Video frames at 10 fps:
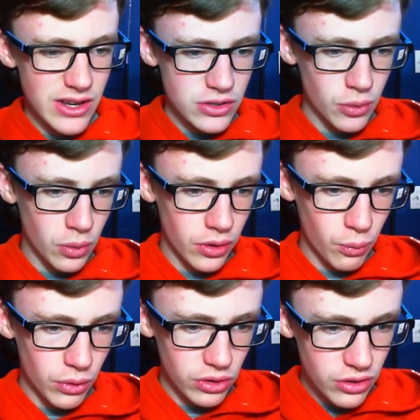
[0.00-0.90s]
So
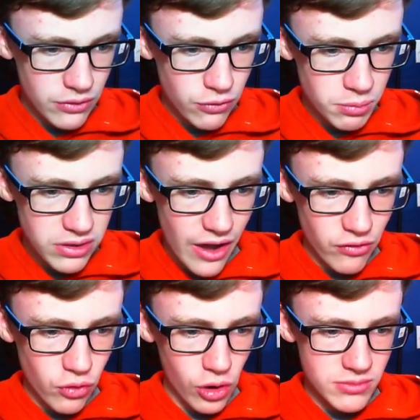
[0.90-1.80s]
we're looking for
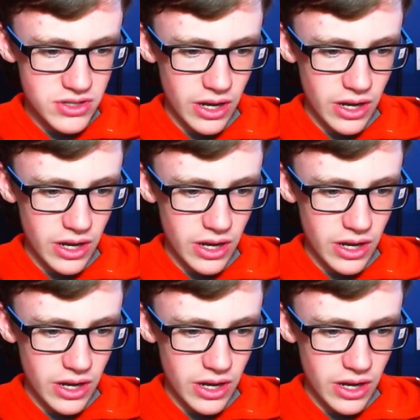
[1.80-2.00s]
platforms,